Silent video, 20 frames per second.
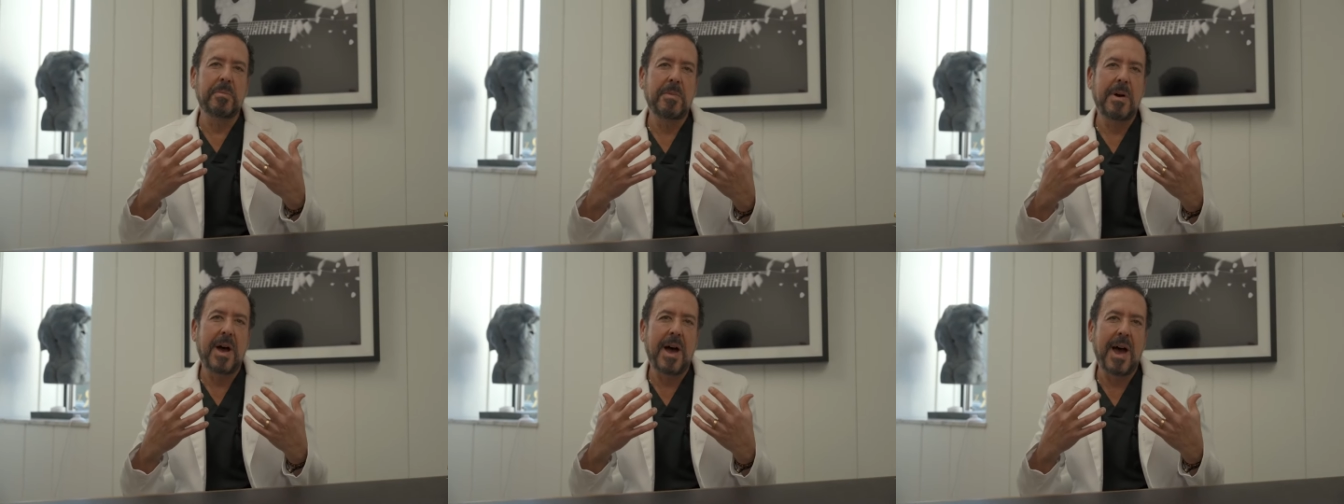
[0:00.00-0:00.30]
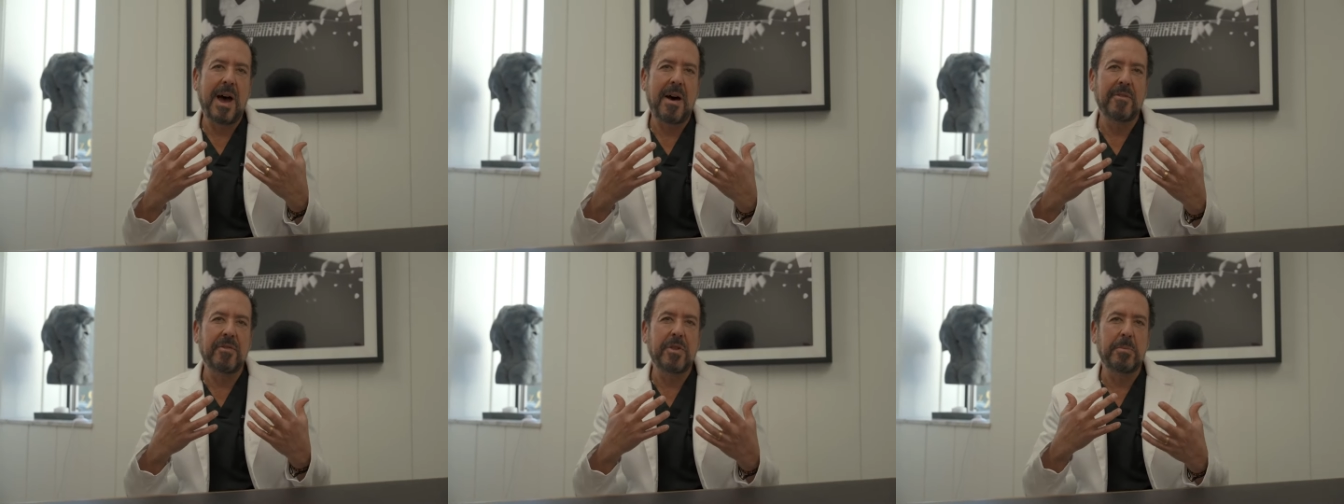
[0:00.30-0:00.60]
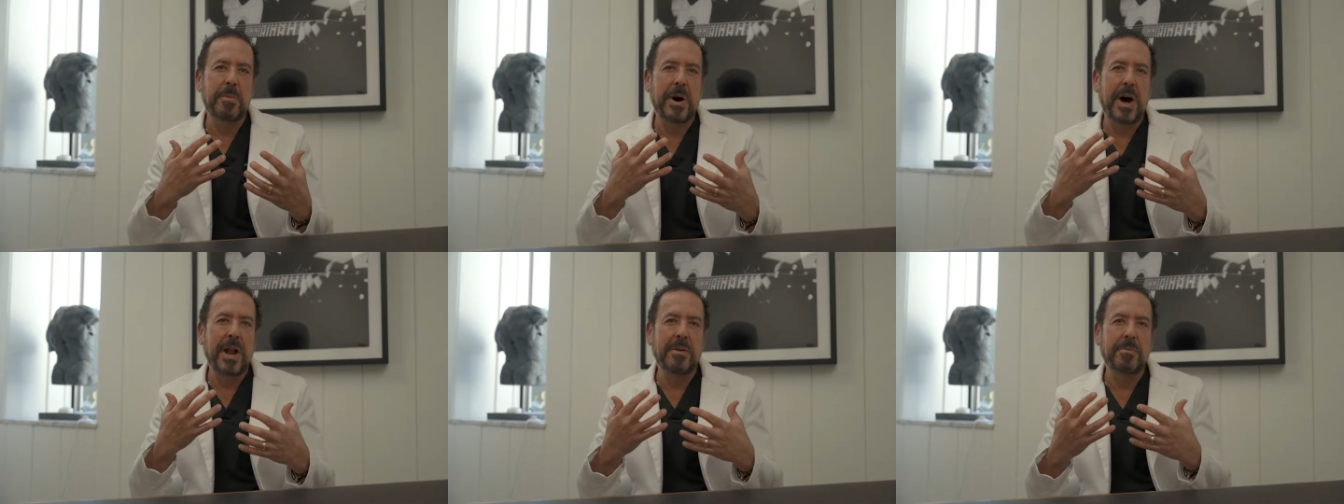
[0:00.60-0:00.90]
have the
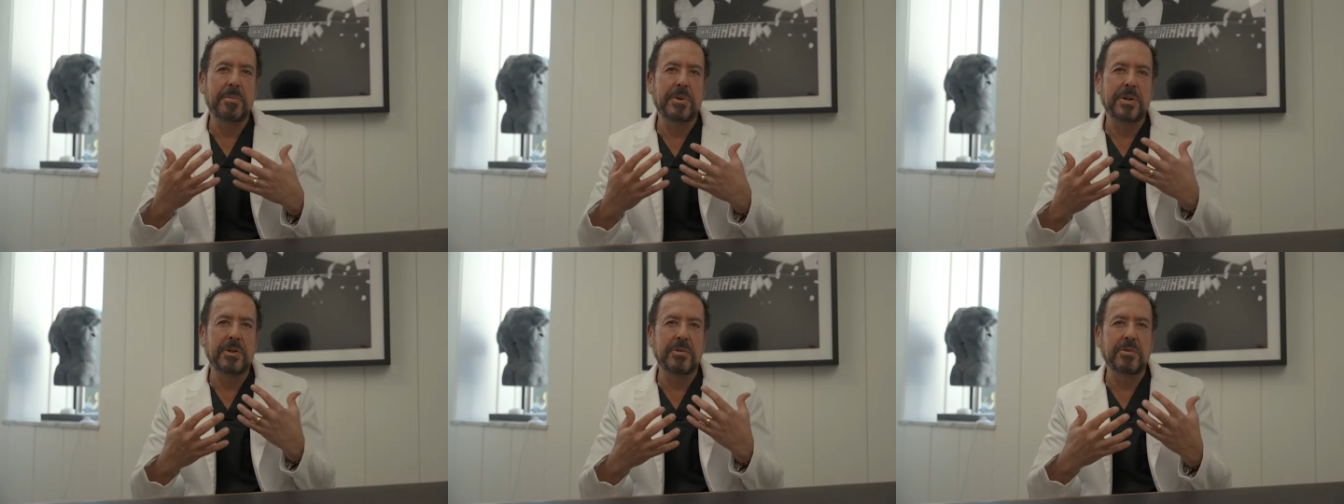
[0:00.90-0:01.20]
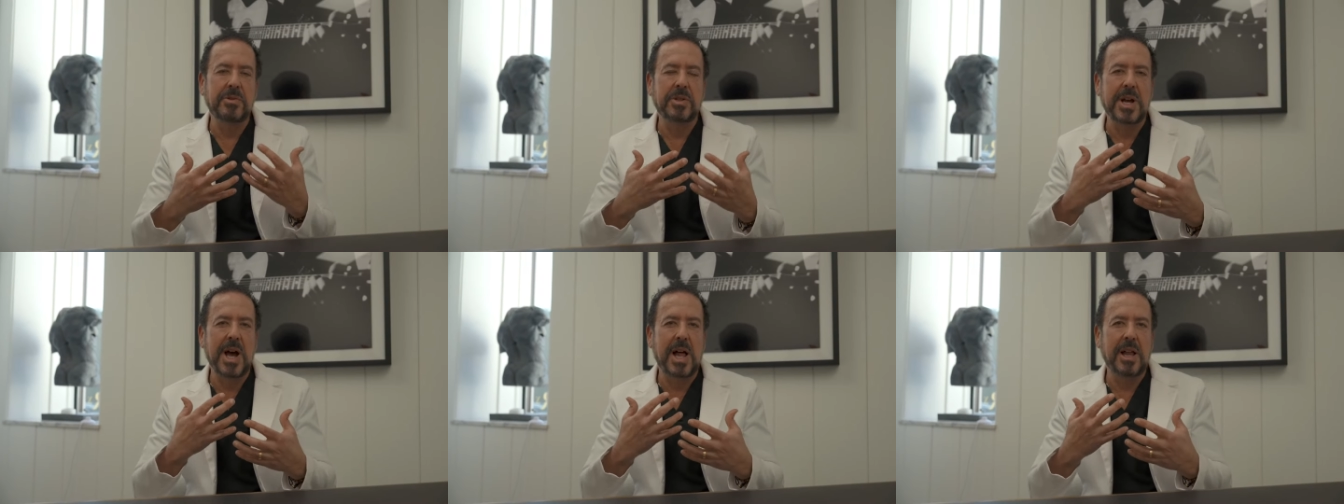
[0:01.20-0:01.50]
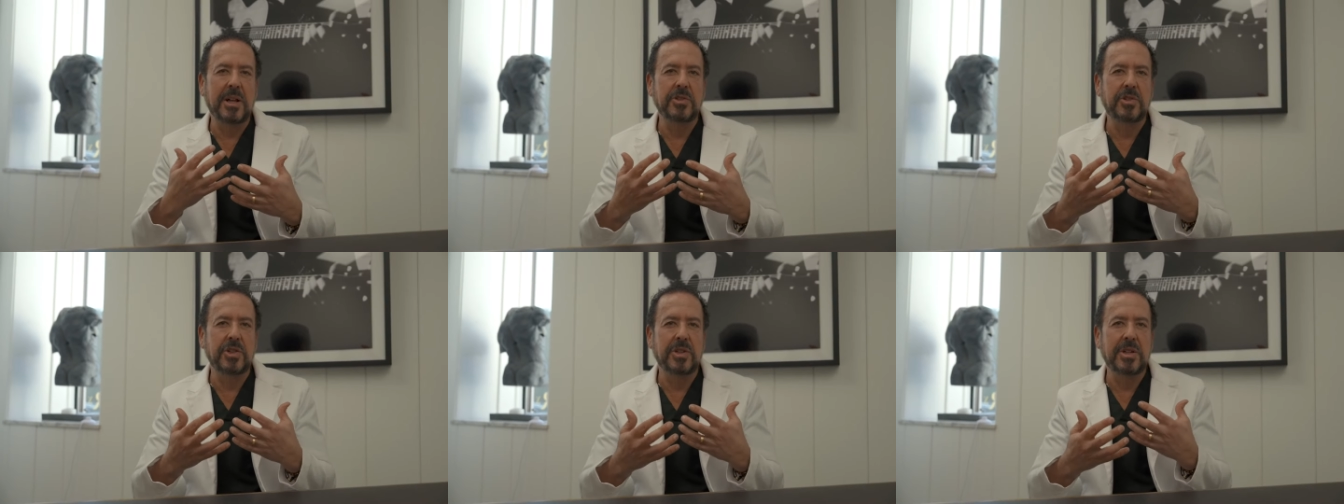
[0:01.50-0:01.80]
body produce
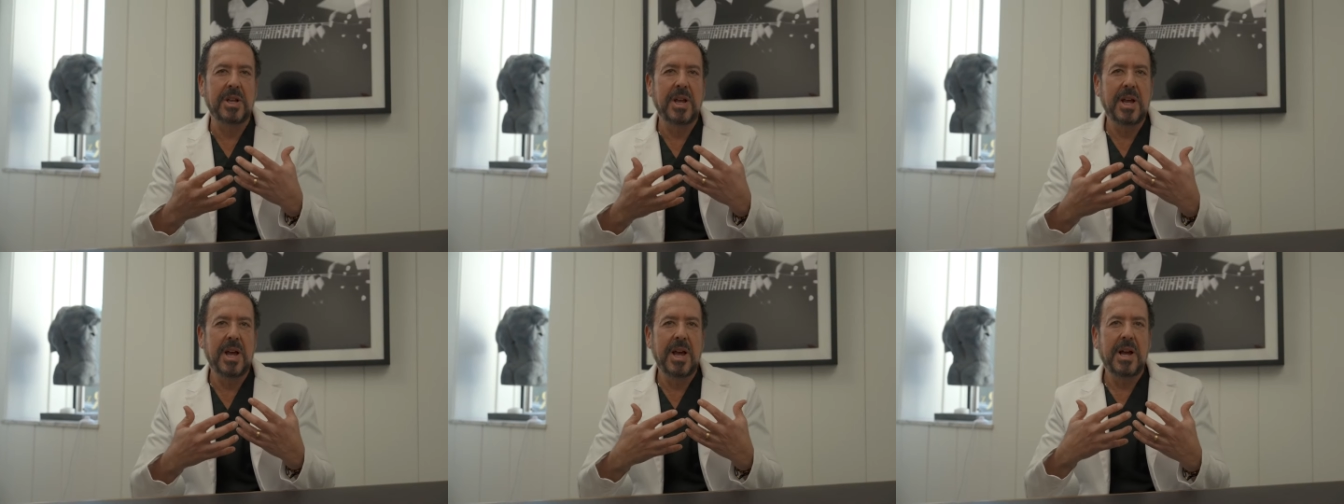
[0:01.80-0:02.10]
collagen